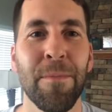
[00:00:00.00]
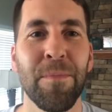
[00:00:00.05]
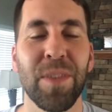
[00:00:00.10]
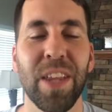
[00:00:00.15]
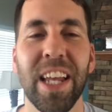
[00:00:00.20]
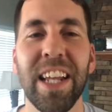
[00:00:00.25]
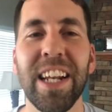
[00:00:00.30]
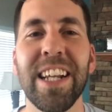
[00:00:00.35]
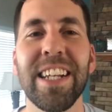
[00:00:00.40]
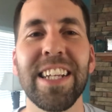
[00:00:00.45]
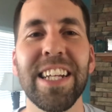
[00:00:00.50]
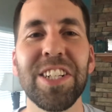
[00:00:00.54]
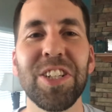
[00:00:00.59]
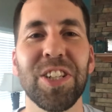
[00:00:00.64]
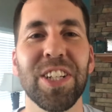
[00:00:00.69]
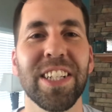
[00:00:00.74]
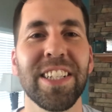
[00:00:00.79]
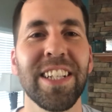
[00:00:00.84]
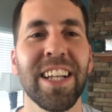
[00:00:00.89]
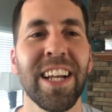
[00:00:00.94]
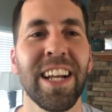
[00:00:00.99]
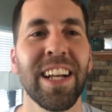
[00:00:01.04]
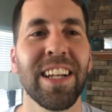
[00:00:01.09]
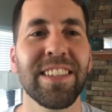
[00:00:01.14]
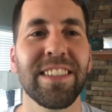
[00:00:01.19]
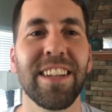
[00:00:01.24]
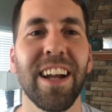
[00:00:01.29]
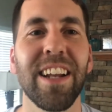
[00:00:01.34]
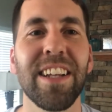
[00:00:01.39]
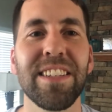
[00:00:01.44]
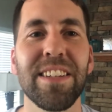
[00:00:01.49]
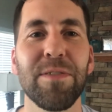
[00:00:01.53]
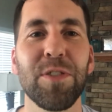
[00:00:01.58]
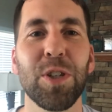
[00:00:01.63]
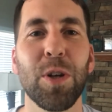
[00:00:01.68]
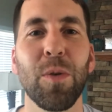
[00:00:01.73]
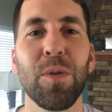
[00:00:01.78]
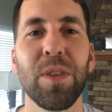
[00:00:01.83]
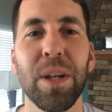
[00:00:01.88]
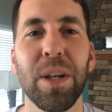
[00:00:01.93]
In addition, studies have
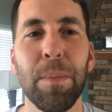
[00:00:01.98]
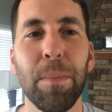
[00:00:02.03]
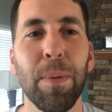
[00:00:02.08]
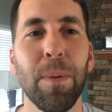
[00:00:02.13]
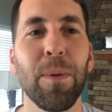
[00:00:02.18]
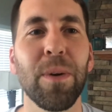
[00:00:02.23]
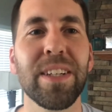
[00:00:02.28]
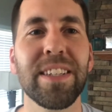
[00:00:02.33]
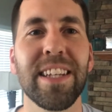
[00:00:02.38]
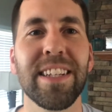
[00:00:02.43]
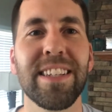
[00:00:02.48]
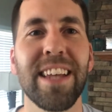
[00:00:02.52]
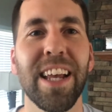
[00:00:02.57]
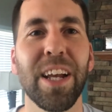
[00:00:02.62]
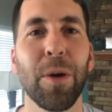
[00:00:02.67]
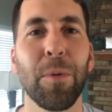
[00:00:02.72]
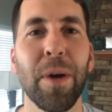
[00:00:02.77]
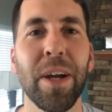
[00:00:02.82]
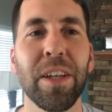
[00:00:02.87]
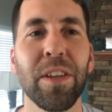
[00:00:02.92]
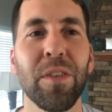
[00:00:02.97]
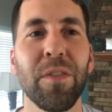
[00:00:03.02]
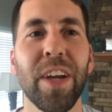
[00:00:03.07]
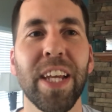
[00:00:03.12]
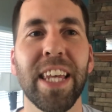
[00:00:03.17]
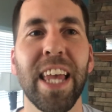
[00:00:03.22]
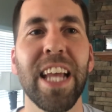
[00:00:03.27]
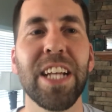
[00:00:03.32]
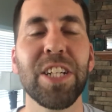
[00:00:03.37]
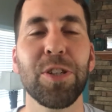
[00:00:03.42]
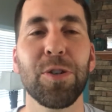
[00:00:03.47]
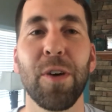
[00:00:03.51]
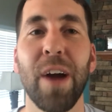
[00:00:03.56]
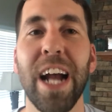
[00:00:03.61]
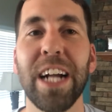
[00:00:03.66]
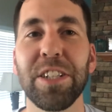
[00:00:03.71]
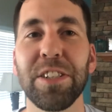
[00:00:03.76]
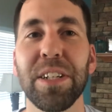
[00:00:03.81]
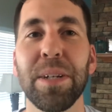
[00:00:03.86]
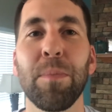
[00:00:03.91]
shown that employees that take a regular vacation are
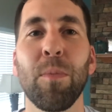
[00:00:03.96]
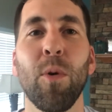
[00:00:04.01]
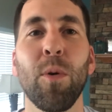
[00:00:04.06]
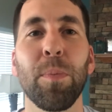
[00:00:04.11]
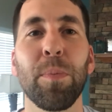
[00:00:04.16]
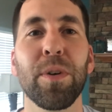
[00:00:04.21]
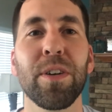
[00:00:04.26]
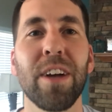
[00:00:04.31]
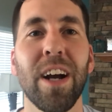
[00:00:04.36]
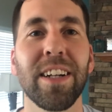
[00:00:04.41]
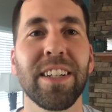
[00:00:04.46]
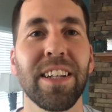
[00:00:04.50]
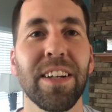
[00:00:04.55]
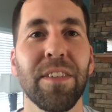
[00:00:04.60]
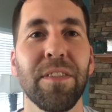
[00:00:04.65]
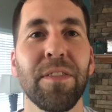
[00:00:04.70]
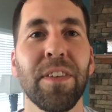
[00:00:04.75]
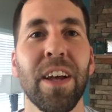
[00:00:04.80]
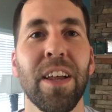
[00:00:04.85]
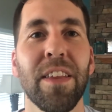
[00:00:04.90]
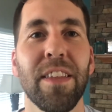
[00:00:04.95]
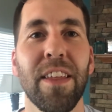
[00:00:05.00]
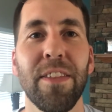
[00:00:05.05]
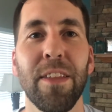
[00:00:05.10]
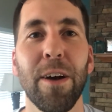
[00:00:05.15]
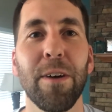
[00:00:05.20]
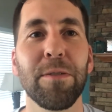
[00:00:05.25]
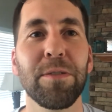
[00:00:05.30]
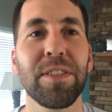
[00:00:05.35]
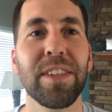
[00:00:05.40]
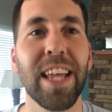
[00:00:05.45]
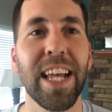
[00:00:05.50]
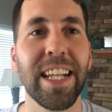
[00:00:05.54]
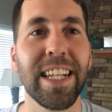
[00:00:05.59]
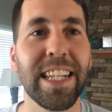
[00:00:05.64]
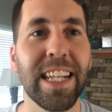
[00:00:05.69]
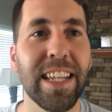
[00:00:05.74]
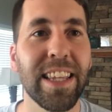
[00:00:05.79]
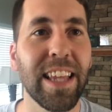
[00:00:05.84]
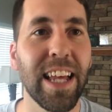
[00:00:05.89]
actually more productive than those that
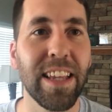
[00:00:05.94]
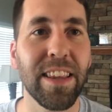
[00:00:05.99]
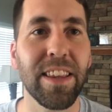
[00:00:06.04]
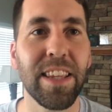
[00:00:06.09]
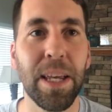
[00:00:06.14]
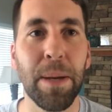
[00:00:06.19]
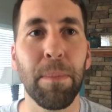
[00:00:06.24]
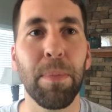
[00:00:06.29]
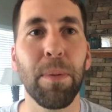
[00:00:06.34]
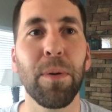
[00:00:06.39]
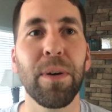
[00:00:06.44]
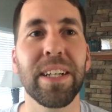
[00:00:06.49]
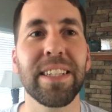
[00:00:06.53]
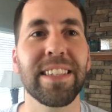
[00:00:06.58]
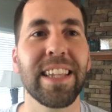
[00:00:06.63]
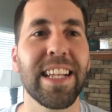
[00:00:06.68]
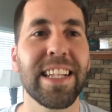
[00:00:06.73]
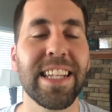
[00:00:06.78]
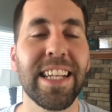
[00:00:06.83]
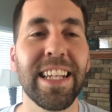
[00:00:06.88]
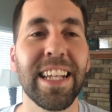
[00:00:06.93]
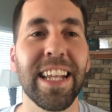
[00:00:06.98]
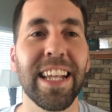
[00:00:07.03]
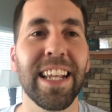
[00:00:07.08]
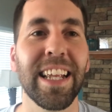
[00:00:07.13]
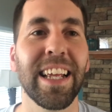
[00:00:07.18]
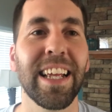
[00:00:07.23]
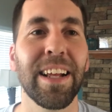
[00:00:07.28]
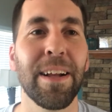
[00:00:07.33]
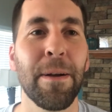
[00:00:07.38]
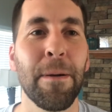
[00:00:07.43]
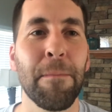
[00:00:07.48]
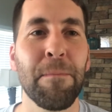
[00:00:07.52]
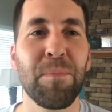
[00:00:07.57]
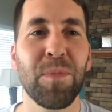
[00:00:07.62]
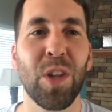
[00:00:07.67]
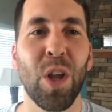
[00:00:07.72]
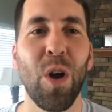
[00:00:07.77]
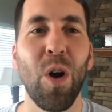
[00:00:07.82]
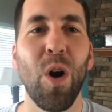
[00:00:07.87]
the employees that didn't.
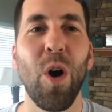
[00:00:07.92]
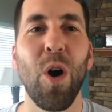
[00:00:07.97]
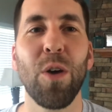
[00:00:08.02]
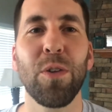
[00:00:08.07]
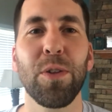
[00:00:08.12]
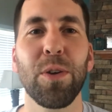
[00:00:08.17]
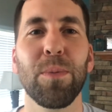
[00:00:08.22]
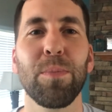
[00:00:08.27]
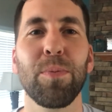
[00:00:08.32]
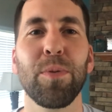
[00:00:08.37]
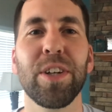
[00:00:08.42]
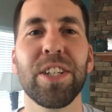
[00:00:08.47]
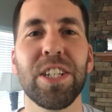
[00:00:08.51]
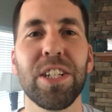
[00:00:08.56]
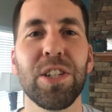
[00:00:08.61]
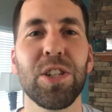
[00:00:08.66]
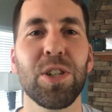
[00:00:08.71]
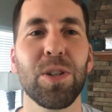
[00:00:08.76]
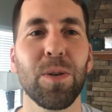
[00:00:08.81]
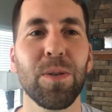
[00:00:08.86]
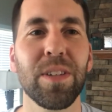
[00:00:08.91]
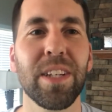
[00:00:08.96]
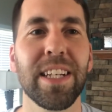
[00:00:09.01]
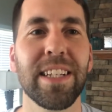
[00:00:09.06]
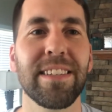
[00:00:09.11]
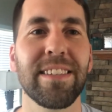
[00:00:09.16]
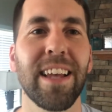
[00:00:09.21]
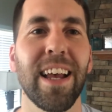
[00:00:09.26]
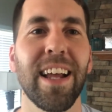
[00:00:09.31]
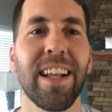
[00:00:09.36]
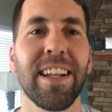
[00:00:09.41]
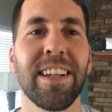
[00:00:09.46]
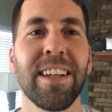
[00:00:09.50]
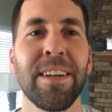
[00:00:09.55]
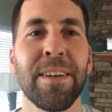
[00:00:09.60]
Author Bridget Schulte said,